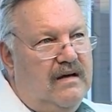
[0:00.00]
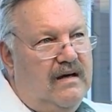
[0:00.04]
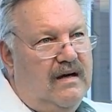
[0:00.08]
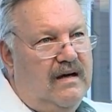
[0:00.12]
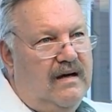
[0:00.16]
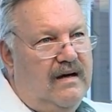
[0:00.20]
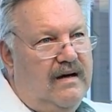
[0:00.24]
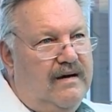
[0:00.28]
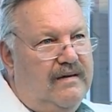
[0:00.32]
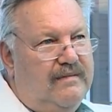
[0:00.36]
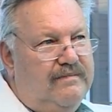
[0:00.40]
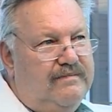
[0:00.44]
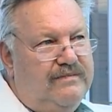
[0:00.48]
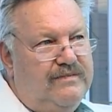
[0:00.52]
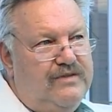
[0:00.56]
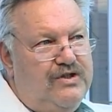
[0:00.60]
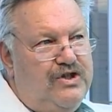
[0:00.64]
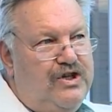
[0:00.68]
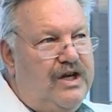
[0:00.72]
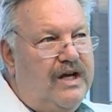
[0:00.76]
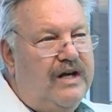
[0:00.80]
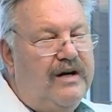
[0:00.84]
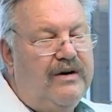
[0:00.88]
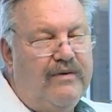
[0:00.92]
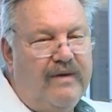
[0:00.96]
um,
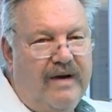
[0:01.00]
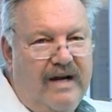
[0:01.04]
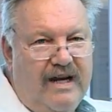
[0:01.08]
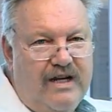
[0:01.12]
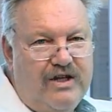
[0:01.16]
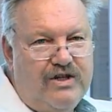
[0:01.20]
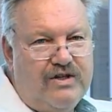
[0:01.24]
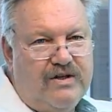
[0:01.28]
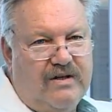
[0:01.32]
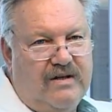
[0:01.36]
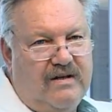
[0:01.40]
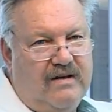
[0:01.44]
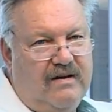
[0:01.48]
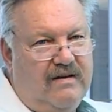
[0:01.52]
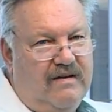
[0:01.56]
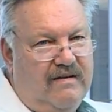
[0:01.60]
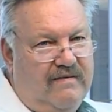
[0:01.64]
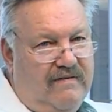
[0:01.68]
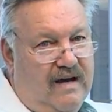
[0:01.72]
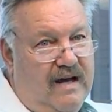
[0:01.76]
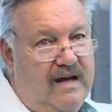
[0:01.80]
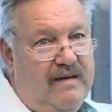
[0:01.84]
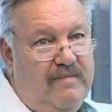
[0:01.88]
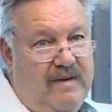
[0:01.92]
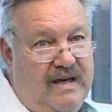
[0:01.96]
generation of
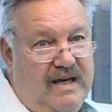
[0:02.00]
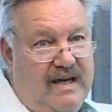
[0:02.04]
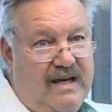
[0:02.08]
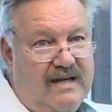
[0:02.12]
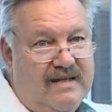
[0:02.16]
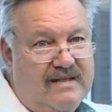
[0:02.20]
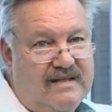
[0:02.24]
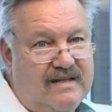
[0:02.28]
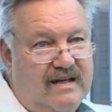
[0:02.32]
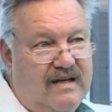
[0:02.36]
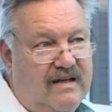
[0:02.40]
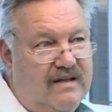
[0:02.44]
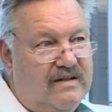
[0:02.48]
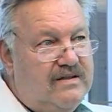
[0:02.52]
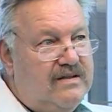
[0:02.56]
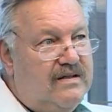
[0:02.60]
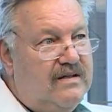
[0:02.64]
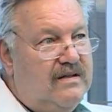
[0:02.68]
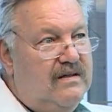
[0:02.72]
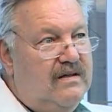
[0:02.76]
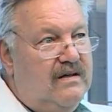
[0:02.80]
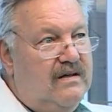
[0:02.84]
IPS cells